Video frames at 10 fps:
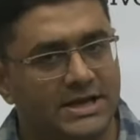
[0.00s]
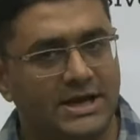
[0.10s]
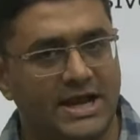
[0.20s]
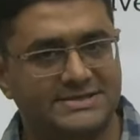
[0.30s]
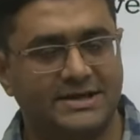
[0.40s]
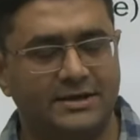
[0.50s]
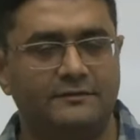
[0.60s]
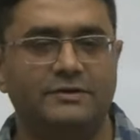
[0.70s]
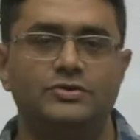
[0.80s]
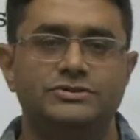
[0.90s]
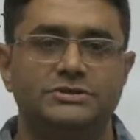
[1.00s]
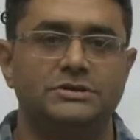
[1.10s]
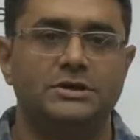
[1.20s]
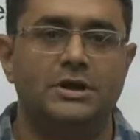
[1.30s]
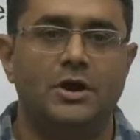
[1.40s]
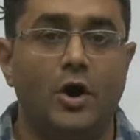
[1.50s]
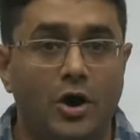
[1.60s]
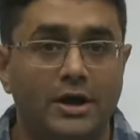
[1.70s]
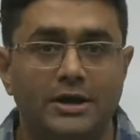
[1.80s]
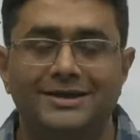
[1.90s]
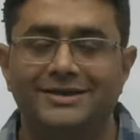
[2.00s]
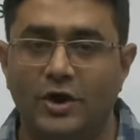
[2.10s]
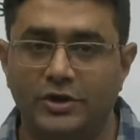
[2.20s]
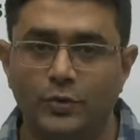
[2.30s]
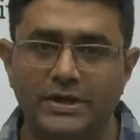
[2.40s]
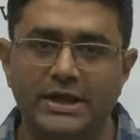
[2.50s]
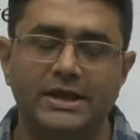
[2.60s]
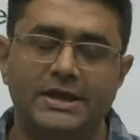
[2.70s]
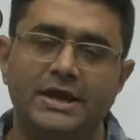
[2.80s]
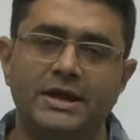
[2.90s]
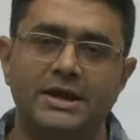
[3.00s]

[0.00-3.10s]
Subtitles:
classical evolution or your unilinear